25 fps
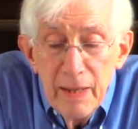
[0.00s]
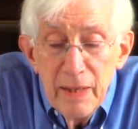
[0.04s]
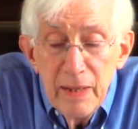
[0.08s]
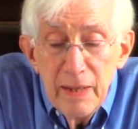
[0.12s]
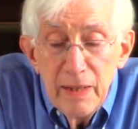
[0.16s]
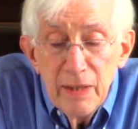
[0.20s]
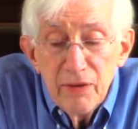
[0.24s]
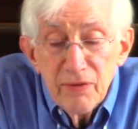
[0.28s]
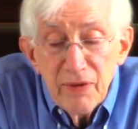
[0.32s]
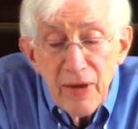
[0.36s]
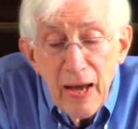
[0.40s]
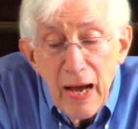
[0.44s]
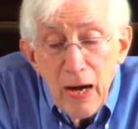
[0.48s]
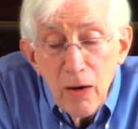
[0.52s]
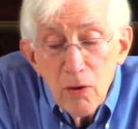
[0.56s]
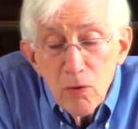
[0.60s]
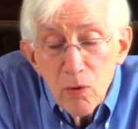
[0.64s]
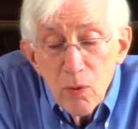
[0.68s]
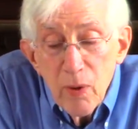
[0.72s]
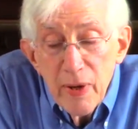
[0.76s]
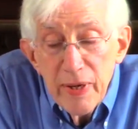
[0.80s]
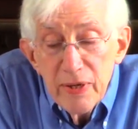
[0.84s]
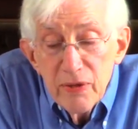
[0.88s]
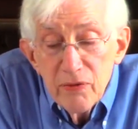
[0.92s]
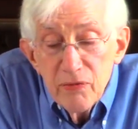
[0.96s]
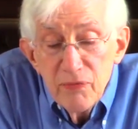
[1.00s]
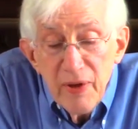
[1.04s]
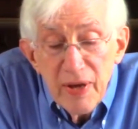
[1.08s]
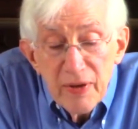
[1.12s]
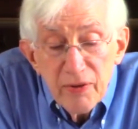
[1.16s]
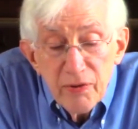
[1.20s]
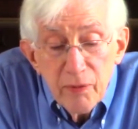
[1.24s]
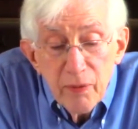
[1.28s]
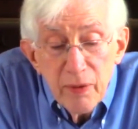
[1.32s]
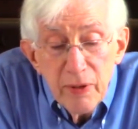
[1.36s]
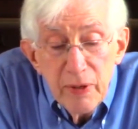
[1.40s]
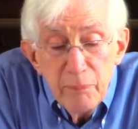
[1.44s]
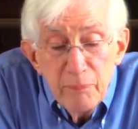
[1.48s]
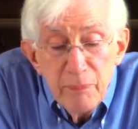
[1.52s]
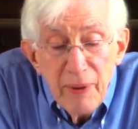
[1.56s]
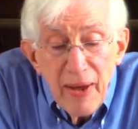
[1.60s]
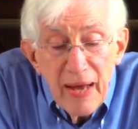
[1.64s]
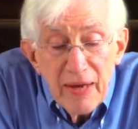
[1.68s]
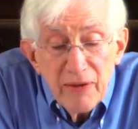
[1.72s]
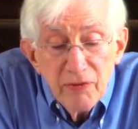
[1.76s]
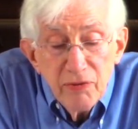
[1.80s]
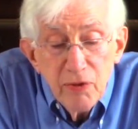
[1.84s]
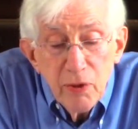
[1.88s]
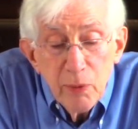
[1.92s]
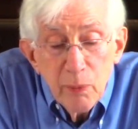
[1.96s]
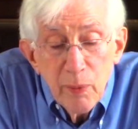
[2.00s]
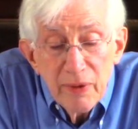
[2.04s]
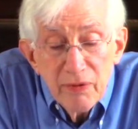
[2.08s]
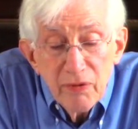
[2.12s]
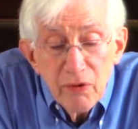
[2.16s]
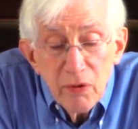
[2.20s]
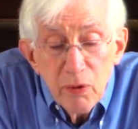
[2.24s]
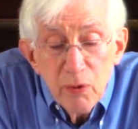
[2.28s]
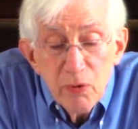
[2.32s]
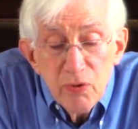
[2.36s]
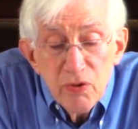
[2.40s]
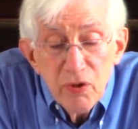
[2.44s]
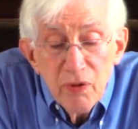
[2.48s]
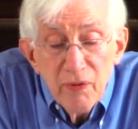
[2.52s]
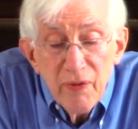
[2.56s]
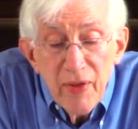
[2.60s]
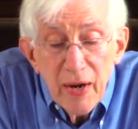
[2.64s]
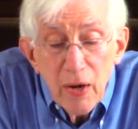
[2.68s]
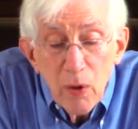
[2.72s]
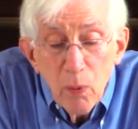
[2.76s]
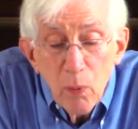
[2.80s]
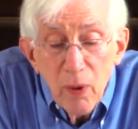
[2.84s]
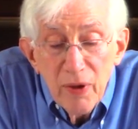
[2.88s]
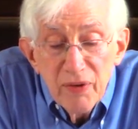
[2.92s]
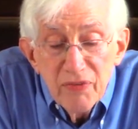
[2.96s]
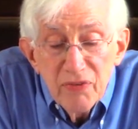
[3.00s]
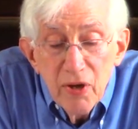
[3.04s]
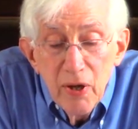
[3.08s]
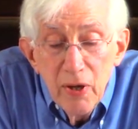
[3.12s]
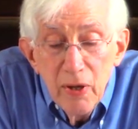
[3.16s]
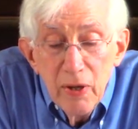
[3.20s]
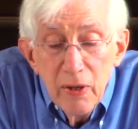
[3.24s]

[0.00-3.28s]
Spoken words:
His outraged vestry passed a resolution that it was